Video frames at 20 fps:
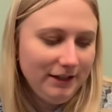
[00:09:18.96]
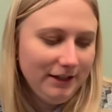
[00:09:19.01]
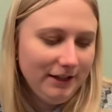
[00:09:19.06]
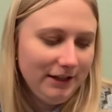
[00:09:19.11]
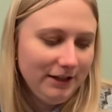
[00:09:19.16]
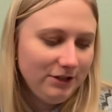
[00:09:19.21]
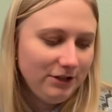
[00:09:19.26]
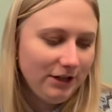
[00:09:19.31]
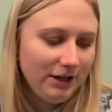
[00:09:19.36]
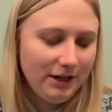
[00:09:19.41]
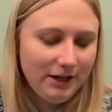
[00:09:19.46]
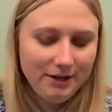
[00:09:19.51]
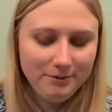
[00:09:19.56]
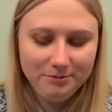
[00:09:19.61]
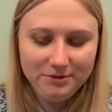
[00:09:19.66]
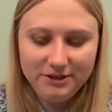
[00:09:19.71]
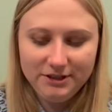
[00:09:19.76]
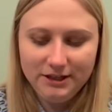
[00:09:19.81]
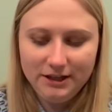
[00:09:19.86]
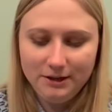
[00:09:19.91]
that's a
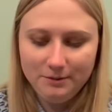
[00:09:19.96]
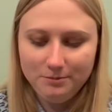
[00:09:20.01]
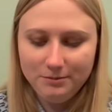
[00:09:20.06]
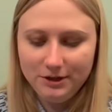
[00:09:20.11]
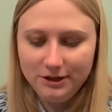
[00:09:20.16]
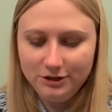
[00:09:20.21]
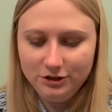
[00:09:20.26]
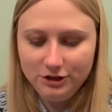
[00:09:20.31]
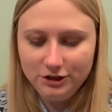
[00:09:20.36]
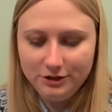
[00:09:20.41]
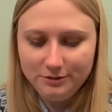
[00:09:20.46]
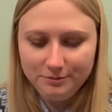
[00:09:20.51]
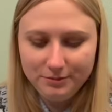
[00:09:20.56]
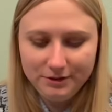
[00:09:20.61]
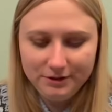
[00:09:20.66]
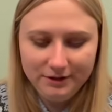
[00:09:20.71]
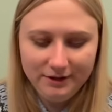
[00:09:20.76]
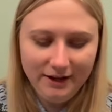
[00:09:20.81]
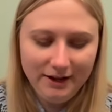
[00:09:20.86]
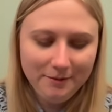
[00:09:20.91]
hop, skip, and a jump.
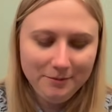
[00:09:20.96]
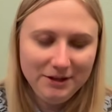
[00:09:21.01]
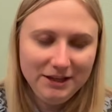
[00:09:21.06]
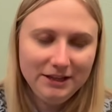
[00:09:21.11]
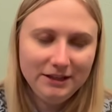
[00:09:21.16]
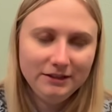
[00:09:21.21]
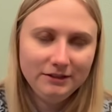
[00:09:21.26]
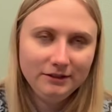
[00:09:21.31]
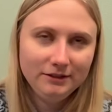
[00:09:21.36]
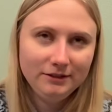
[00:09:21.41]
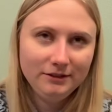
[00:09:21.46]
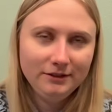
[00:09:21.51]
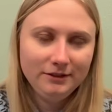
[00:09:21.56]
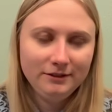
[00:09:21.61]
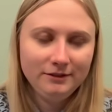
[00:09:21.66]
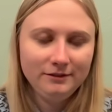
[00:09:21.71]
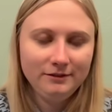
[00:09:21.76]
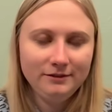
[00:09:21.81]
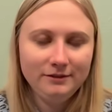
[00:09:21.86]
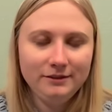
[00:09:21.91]
I mean,
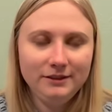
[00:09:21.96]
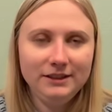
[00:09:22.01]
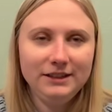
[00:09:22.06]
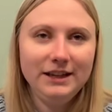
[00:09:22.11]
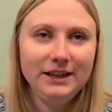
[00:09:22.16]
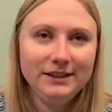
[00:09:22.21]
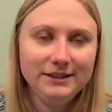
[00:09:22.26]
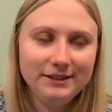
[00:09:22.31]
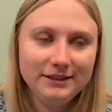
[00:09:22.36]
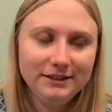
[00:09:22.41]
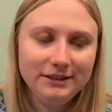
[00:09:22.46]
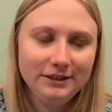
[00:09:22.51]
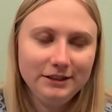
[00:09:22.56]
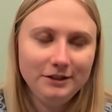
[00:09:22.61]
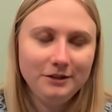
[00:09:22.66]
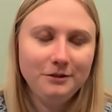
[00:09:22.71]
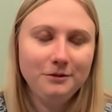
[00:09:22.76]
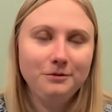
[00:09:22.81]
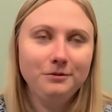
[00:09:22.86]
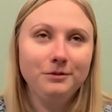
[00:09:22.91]
yes, it
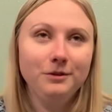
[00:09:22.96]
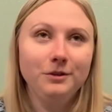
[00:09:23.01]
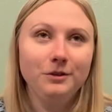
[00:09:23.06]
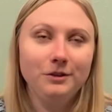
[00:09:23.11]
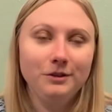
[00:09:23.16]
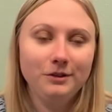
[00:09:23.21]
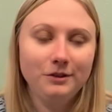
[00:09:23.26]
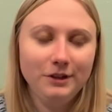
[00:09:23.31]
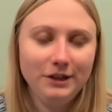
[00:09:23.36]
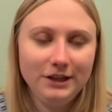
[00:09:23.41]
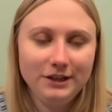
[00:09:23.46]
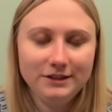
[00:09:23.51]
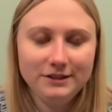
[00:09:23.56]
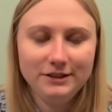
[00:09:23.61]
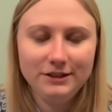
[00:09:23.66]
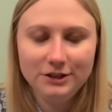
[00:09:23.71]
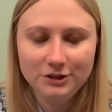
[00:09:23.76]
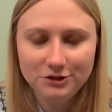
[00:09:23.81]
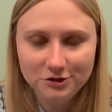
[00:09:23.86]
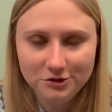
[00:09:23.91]
did go further in its
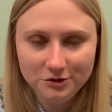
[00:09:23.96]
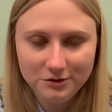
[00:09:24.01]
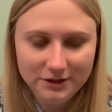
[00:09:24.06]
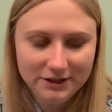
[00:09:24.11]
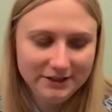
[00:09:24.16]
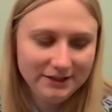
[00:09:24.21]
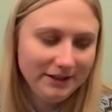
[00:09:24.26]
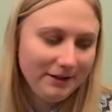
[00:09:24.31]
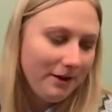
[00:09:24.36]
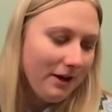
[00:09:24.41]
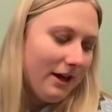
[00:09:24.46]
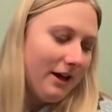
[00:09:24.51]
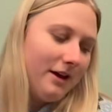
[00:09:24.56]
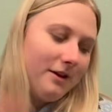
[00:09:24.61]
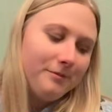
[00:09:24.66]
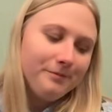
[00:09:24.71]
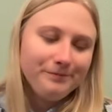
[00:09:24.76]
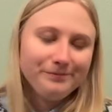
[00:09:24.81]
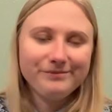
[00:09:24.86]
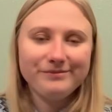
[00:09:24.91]
initial transit.
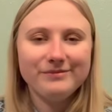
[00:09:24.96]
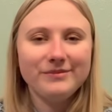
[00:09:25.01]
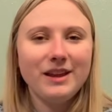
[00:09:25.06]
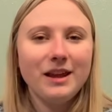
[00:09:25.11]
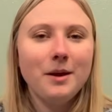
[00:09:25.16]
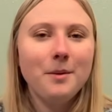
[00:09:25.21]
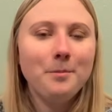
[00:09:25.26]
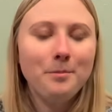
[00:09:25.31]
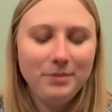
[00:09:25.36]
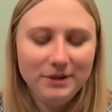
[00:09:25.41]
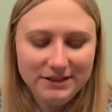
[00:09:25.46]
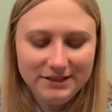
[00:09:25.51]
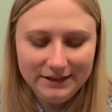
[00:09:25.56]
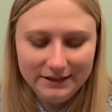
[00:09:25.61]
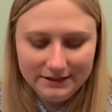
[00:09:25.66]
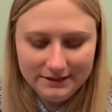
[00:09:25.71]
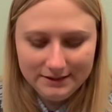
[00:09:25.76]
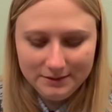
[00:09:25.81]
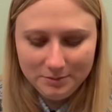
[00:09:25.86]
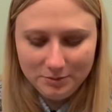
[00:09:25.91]

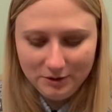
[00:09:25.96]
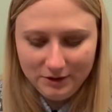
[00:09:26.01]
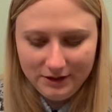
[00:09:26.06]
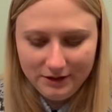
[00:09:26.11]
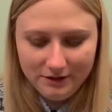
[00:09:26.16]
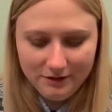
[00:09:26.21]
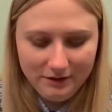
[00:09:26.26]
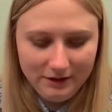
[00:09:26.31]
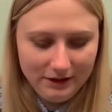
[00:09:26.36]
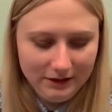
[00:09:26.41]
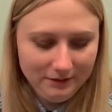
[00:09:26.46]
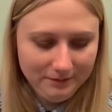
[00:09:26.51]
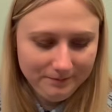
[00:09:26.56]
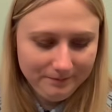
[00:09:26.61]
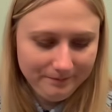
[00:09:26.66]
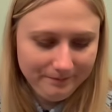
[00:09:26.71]
Besides the point. Okay.